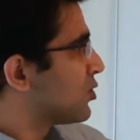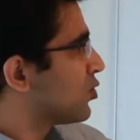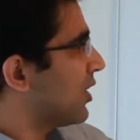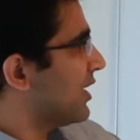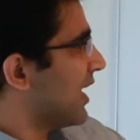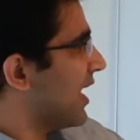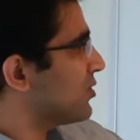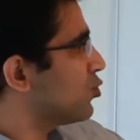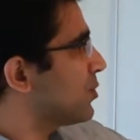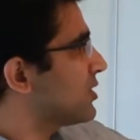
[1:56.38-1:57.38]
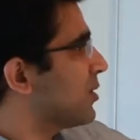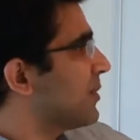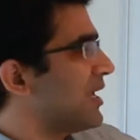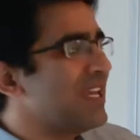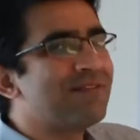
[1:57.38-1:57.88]
so it has to be
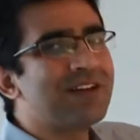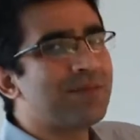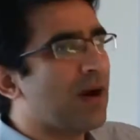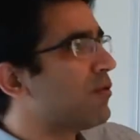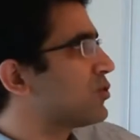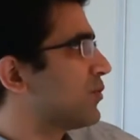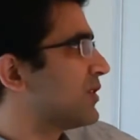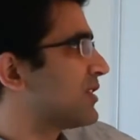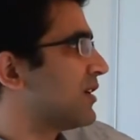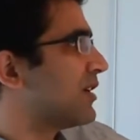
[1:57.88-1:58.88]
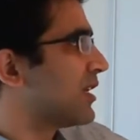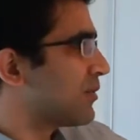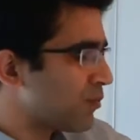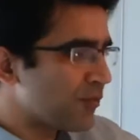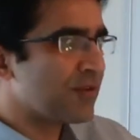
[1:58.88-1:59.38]
some even powers of this
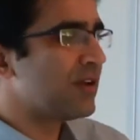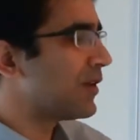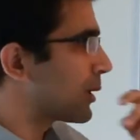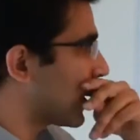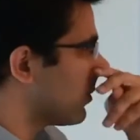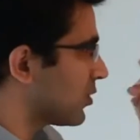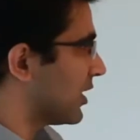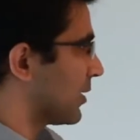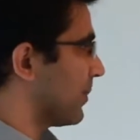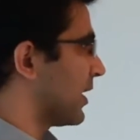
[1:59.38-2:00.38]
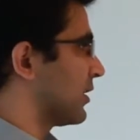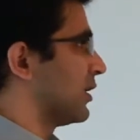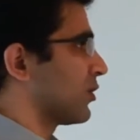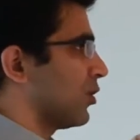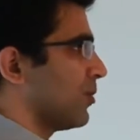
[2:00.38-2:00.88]
13. We'll come to that part
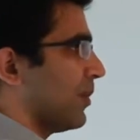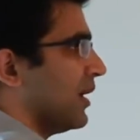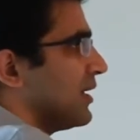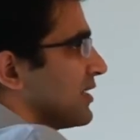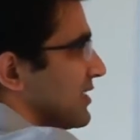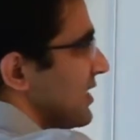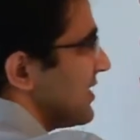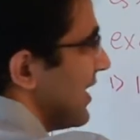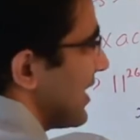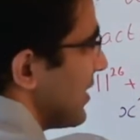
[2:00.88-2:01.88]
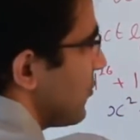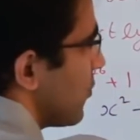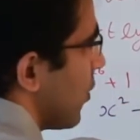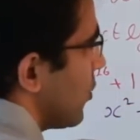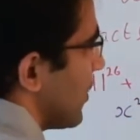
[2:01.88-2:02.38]
later on, but just like if you want to